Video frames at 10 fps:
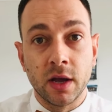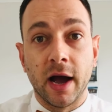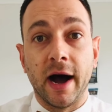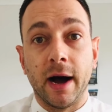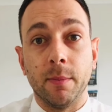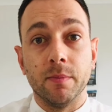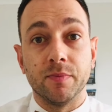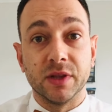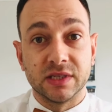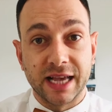
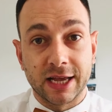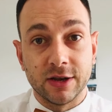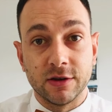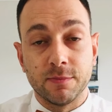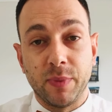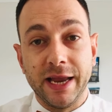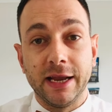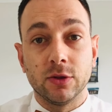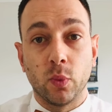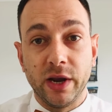The second
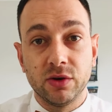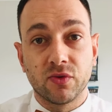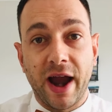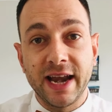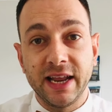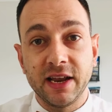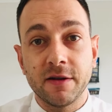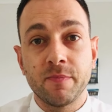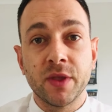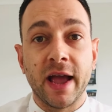being the wind
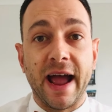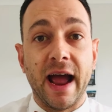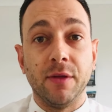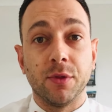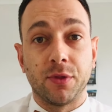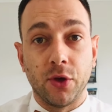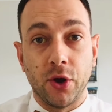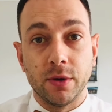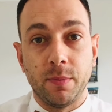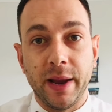rating, and the
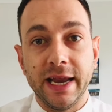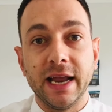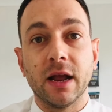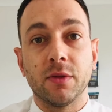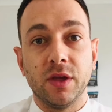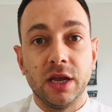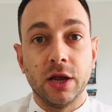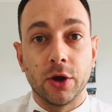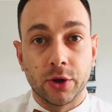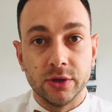third being the
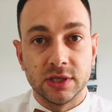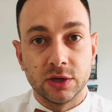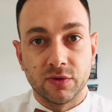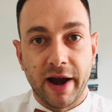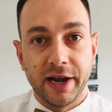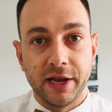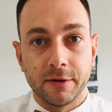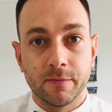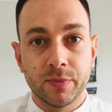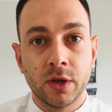acoustic
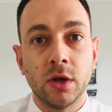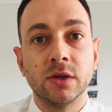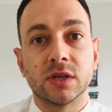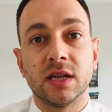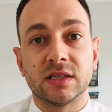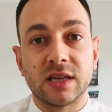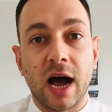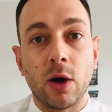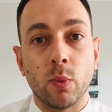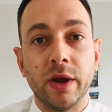rating. So let's
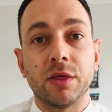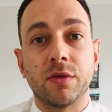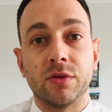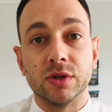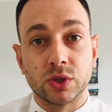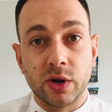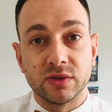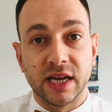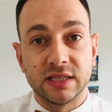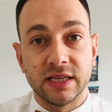start with the soil
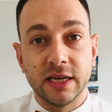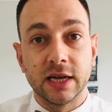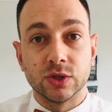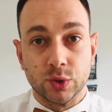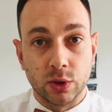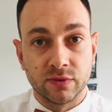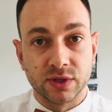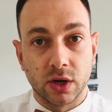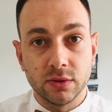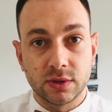testing and soil
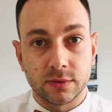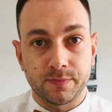results.